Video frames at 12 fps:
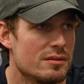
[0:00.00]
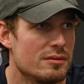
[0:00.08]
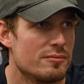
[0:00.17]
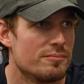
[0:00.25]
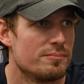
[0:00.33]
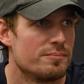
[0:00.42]

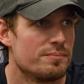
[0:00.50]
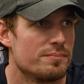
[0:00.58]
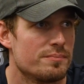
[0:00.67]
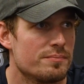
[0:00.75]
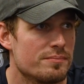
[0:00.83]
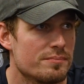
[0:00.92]
get heated
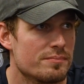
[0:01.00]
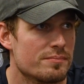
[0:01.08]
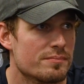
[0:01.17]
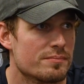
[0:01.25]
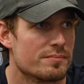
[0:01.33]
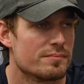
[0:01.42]
by the
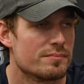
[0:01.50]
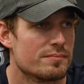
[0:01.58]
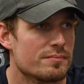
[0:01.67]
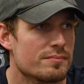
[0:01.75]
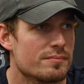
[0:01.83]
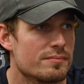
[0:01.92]
middle and
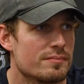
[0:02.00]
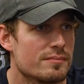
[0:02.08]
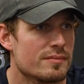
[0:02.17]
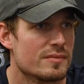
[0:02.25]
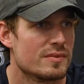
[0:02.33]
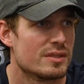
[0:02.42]
stuff
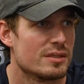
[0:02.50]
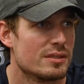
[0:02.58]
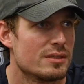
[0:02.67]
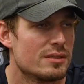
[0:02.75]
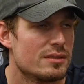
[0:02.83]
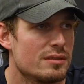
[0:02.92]
happens at the end
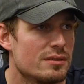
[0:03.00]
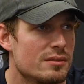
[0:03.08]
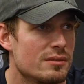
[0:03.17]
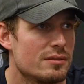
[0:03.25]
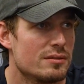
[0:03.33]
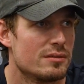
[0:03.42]
of the game? Does
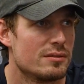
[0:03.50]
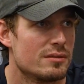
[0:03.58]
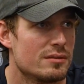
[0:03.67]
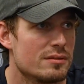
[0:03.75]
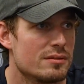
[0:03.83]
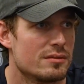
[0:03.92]
it kind of feel
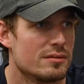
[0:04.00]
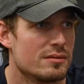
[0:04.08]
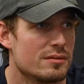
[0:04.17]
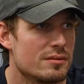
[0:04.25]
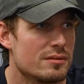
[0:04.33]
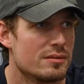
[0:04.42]
like,
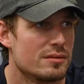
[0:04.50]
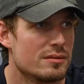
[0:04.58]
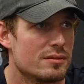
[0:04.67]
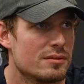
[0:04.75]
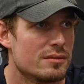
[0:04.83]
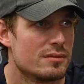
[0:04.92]
okay, now
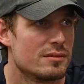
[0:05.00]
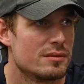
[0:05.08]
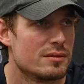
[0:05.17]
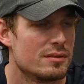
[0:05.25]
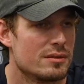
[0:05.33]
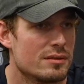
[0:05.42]
it's a
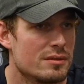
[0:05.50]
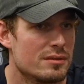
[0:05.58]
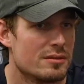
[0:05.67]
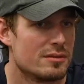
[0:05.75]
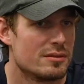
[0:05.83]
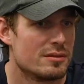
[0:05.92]
playoff series when
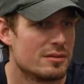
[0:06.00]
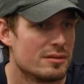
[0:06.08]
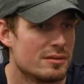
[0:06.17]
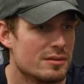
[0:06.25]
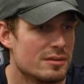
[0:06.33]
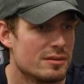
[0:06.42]
everybody's
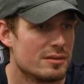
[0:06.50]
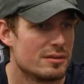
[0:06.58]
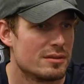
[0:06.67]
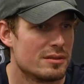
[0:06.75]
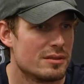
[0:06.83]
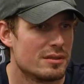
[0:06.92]
getting a little
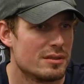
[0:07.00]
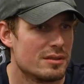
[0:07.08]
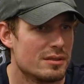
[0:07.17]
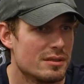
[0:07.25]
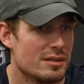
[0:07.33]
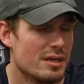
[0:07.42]
nasty with each
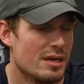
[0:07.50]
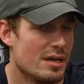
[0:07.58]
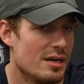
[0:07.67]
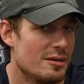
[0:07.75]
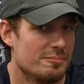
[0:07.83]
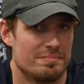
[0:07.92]
other?
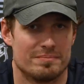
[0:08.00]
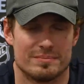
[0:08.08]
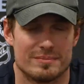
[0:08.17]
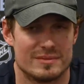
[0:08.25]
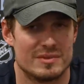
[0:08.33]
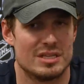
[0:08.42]
Um,
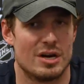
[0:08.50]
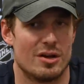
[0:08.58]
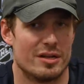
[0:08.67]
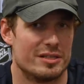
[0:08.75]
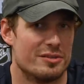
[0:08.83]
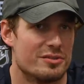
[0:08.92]

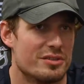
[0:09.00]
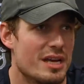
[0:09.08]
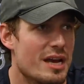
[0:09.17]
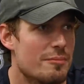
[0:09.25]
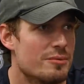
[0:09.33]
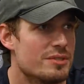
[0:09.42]
no, it usually
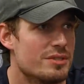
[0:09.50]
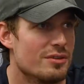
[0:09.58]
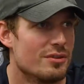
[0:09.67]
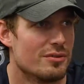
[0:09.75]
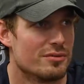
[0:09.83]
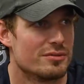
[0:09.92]
happens,
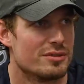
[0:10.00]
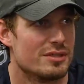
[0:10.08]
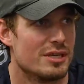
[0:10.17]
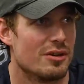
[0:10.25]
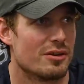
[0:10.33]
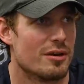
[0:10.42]
you know,
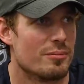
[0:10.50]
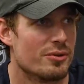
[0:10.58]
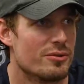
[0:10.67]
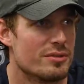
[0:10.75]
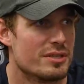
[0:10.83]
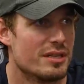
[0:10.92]
down a couple
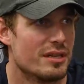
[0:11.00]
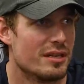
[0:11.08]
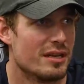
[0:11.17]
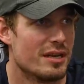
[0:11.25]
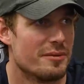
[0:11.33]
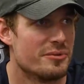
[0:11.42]
goals at the end
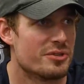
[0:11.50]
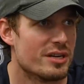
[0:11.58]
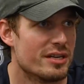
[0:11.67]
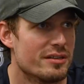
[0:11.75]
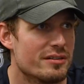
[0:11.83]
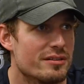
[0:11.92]
of the game,
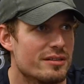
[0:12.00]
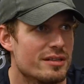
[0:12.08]
trying